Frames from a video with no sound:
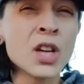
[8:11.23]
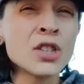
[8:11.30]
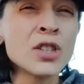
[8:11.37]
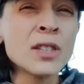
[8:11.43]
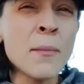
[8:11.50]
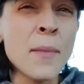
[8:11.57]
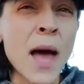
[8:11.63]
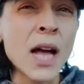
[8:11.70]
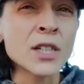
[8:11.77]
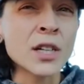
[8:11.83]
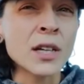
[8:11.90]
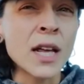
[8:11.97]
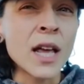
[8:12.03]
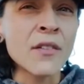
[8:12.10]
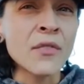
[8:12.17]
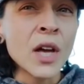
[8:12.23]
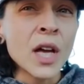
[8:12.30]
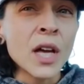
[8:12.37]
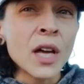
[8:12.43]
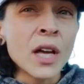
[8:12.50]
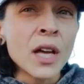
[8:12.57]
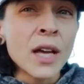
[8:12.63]
Just imagine if
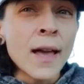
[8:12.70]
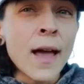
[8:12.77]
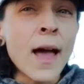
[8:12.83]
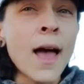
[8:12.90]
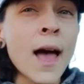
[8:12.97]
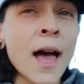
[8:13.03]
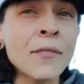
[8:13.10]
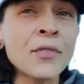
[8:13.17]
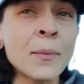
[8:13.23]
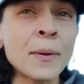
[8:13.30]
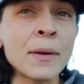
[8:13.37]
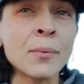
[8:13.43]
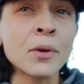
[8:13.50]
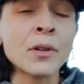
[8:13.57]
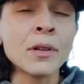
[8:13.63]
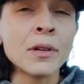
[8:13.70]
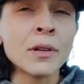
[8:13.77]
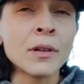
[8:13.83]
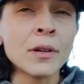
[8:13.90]
half the people